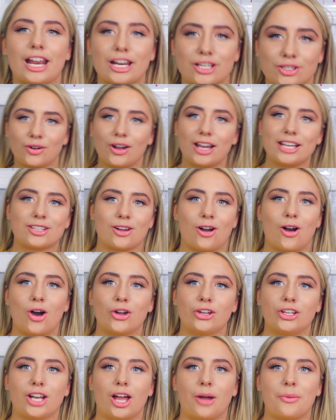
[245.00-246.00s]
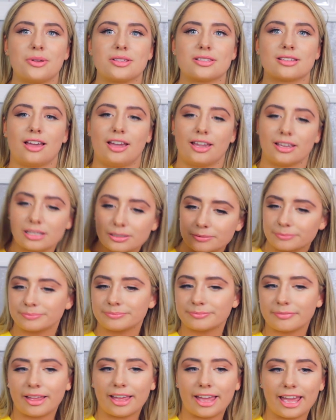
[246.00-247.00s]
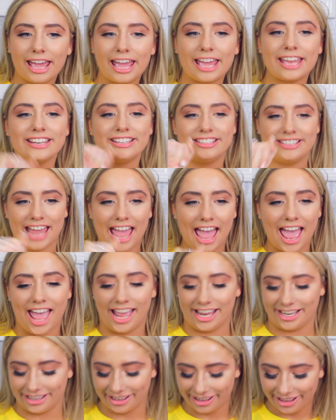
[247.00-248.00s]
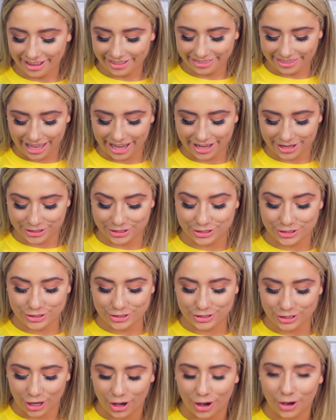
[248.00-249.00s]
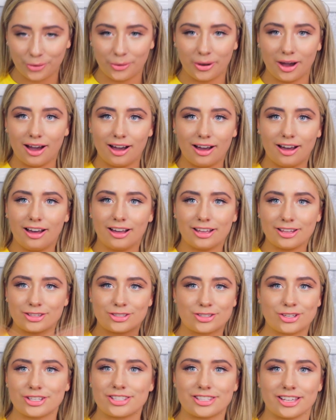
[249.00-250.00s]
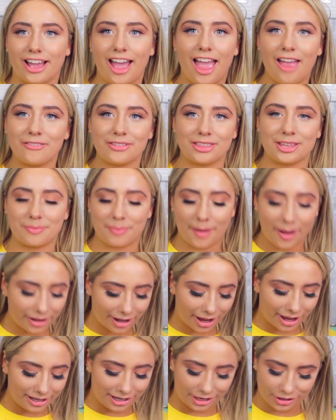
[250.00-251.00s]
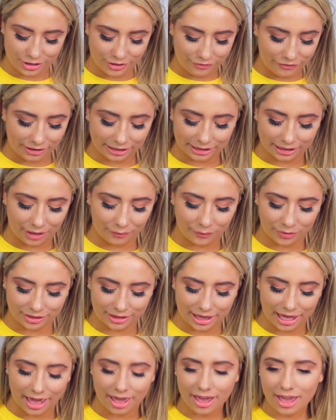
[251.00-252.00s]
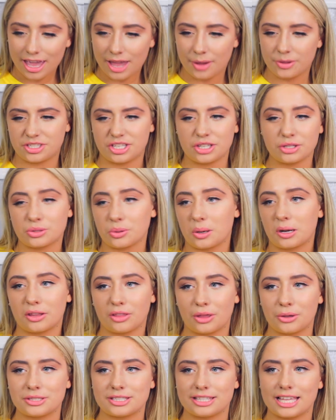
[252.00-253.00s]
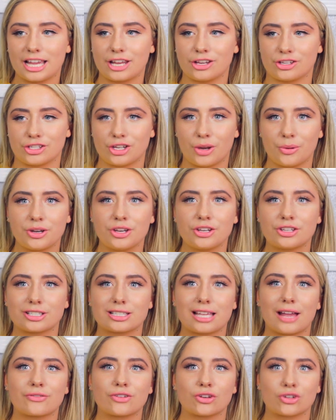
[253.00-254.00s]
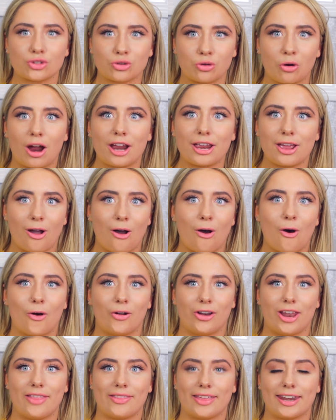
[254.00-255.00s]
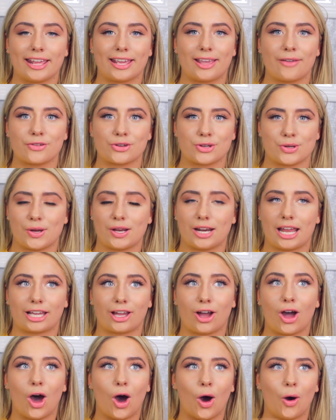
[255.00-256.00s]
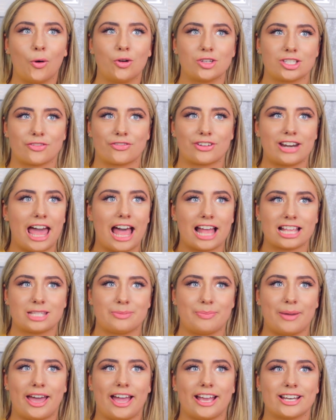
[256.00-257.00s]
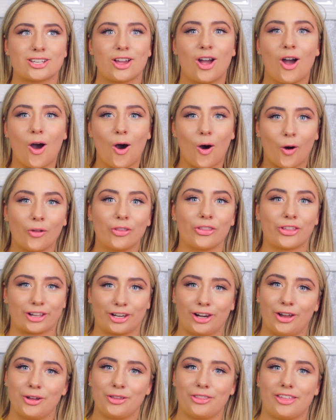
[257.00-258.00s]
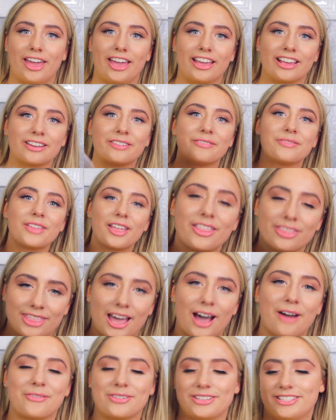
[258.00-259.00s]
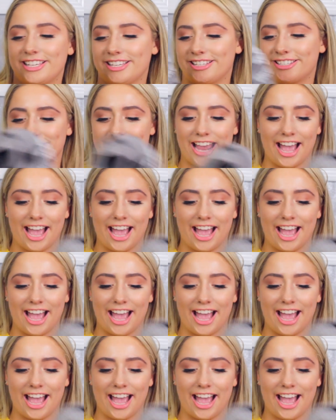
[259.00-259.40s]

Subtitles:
then I tried it on and I was like, dang, that is so, just everything about it, I literally fell in love with it. It's just one of those things, you know, when you just have to try it on and then it gives you like a whole different aspect on the clothing. That was this